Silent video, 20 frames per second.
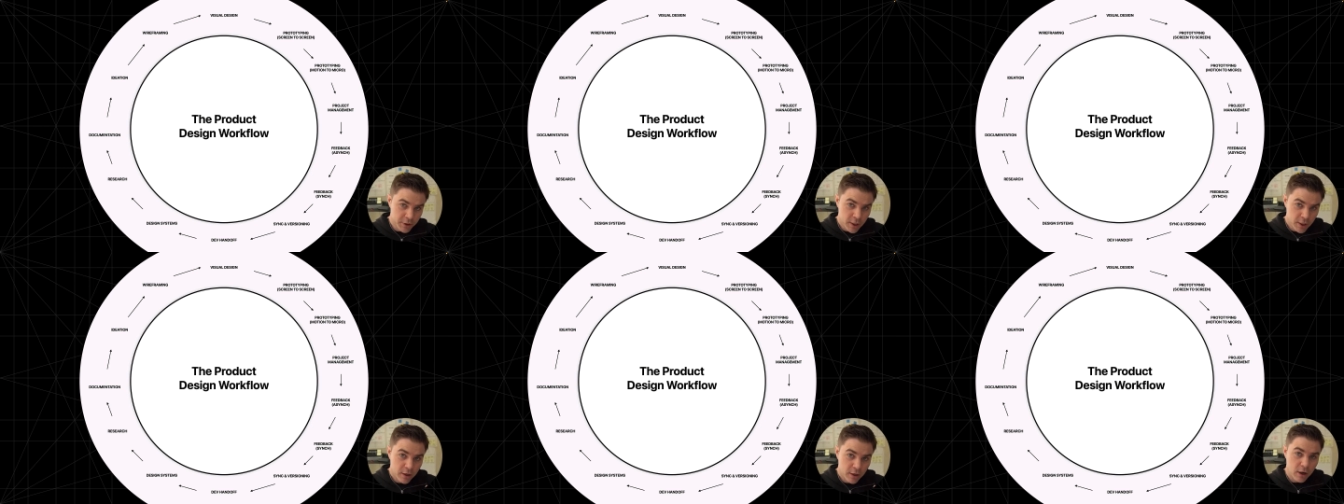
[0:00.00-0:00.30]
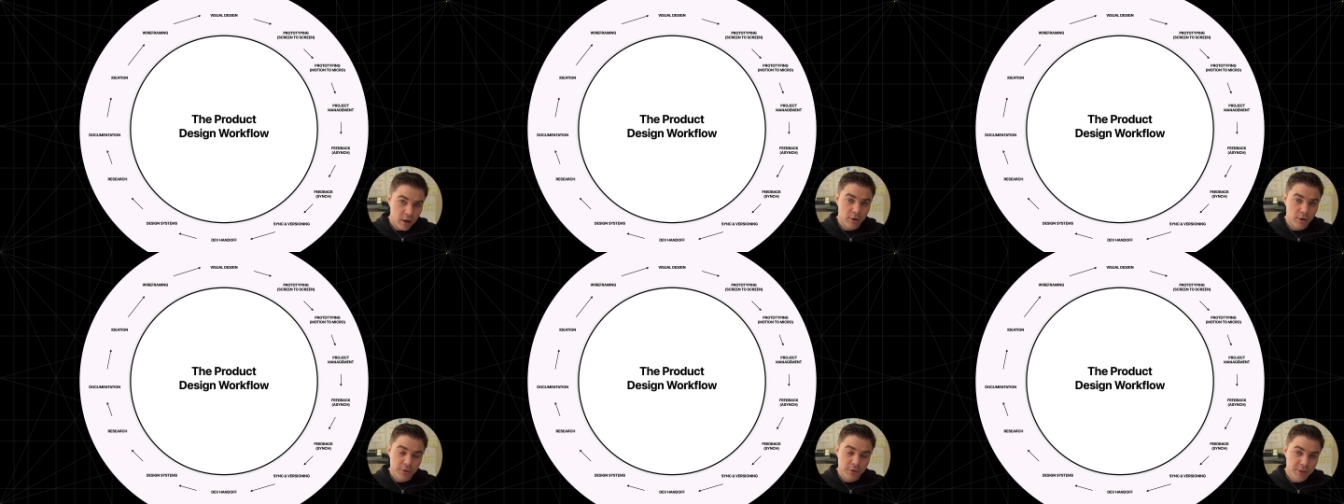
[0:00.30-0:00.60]
our
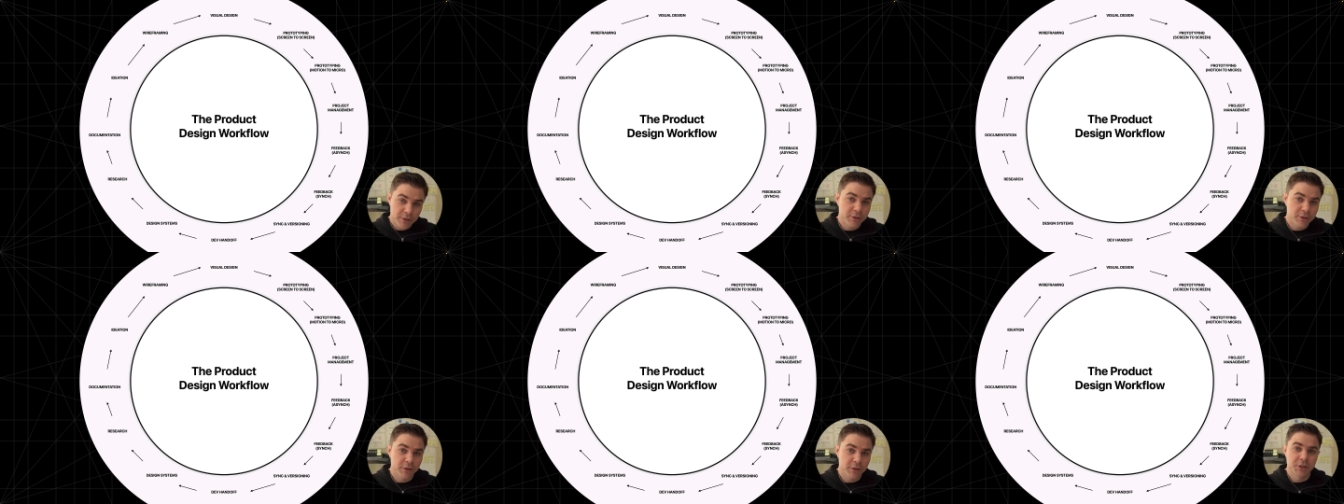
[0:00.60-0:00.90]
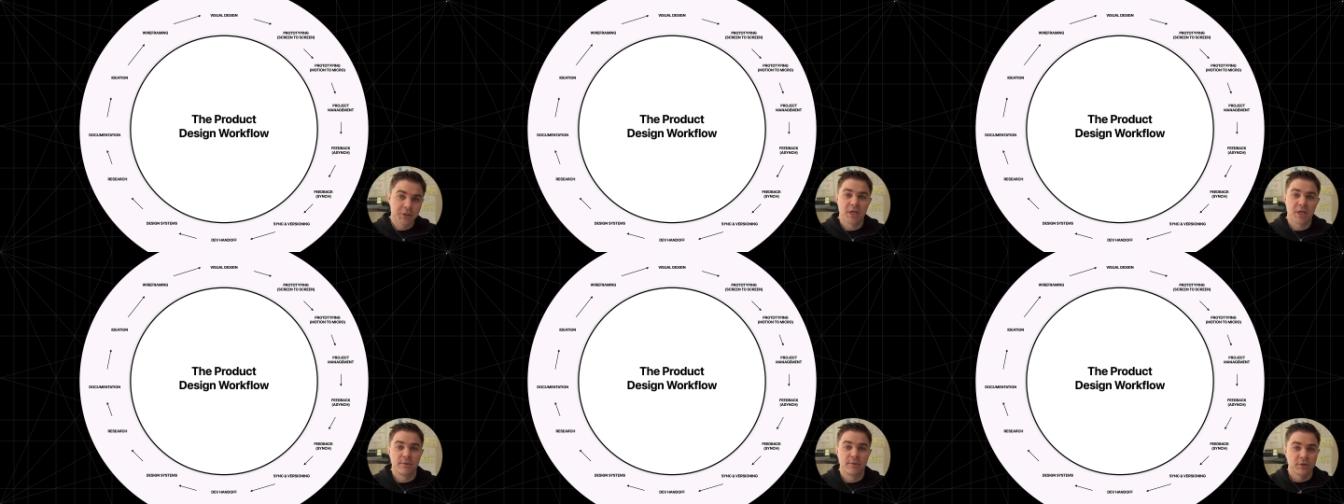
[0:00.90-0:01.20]
research
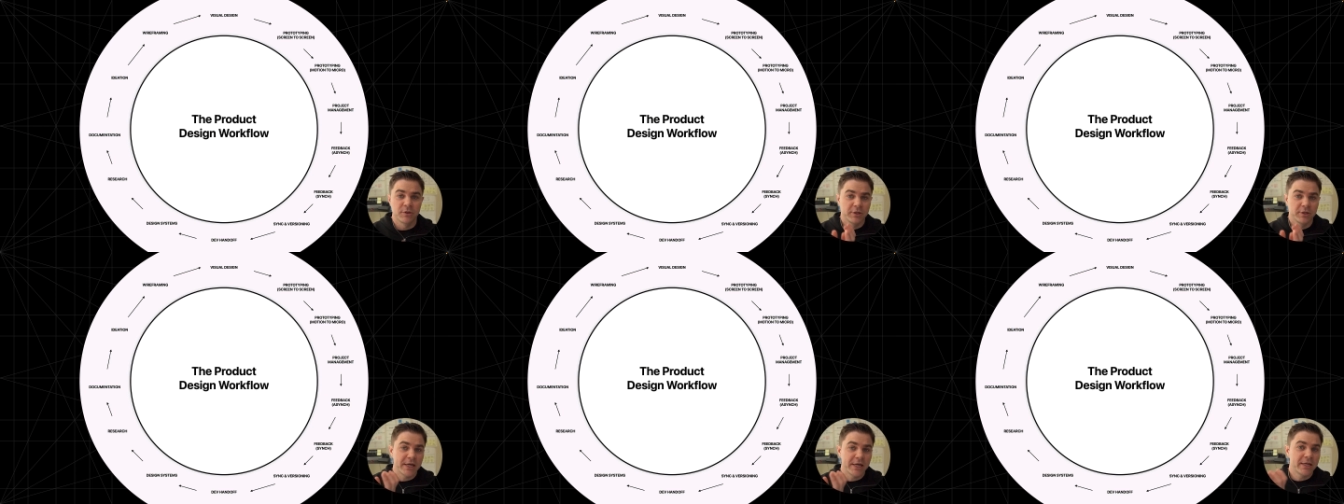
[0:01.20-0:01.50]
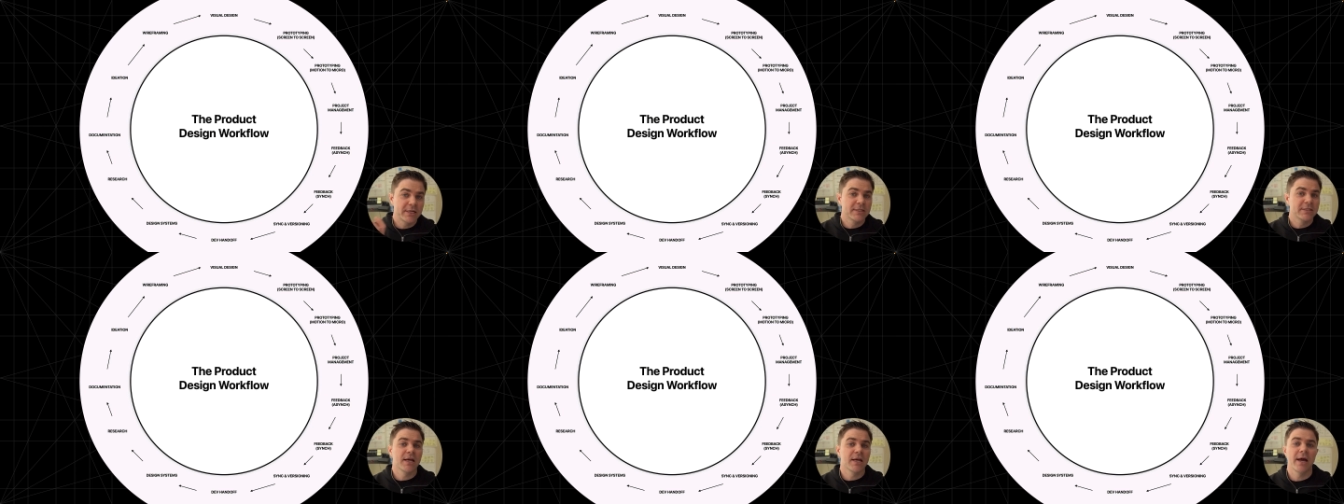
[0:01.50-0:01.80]
teams, our data
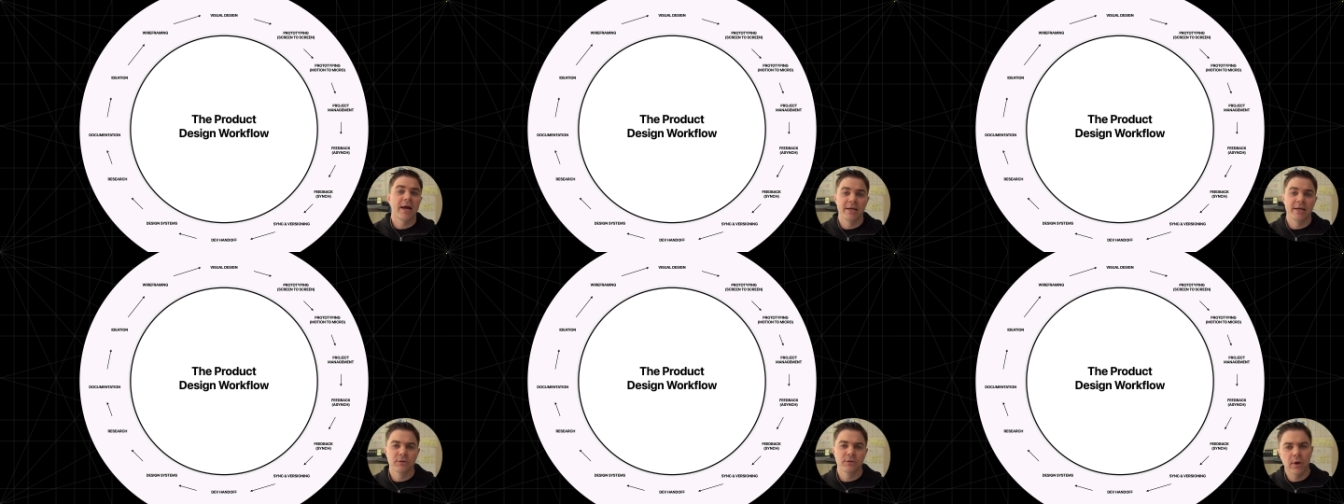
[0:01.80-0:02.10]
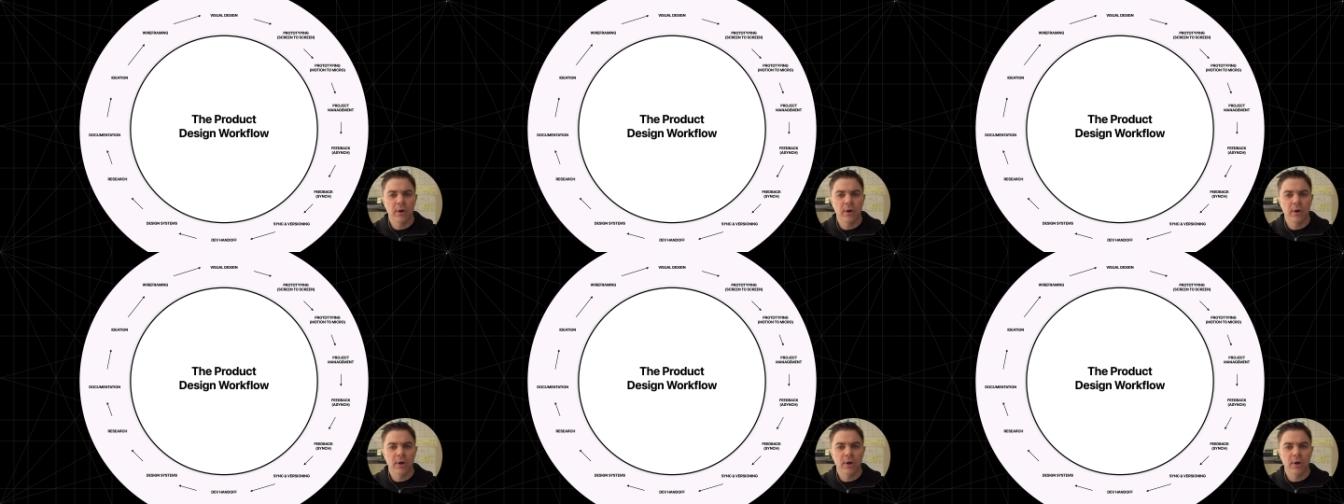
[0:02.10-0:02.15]
science, right?